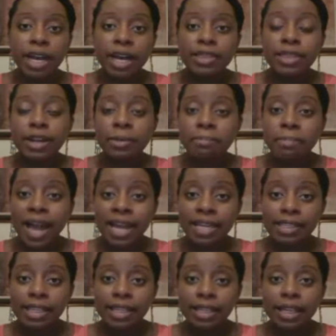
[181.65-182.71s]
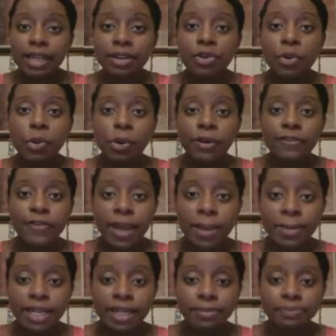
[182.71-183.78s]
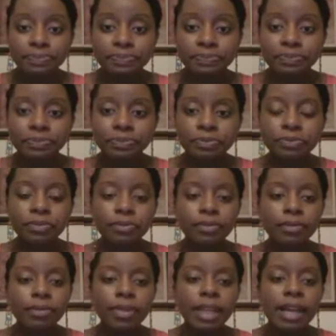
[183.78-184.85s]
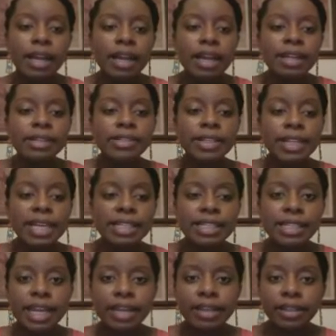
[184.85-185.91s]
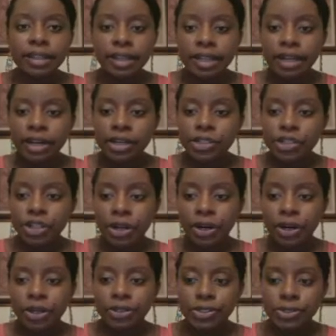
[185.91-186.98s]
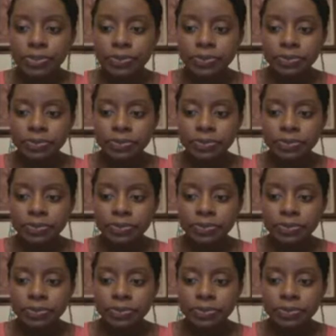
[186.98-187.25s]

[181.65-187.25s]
or not they're masculine or feminine. So let's take a look at our chart.